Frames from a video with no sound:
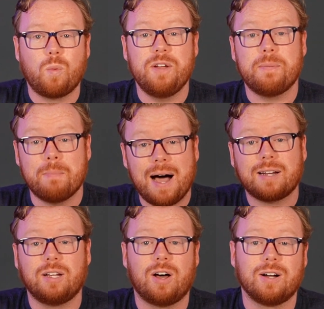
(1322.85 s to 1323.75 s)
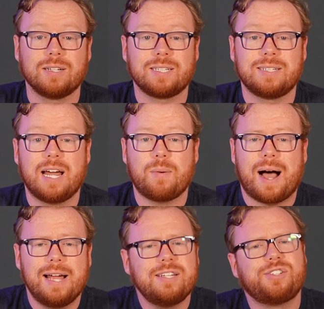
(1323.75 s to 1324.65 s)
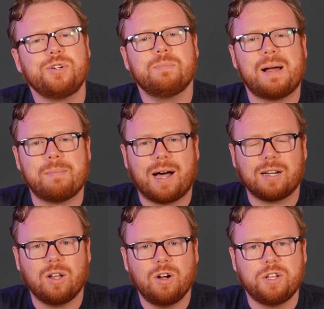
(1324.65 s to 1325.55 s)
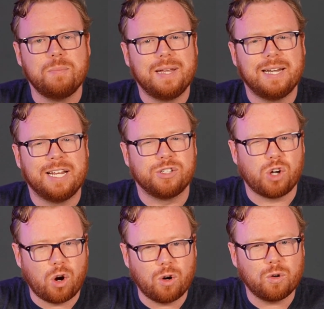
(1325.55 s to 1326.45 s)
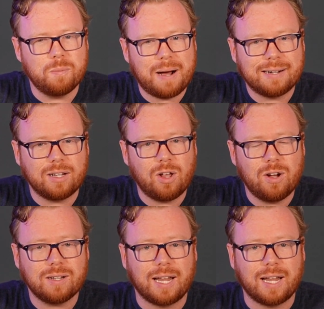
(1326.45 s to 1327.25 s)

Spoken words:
with monologues? Now, I assume by monologue you mean internal monologue,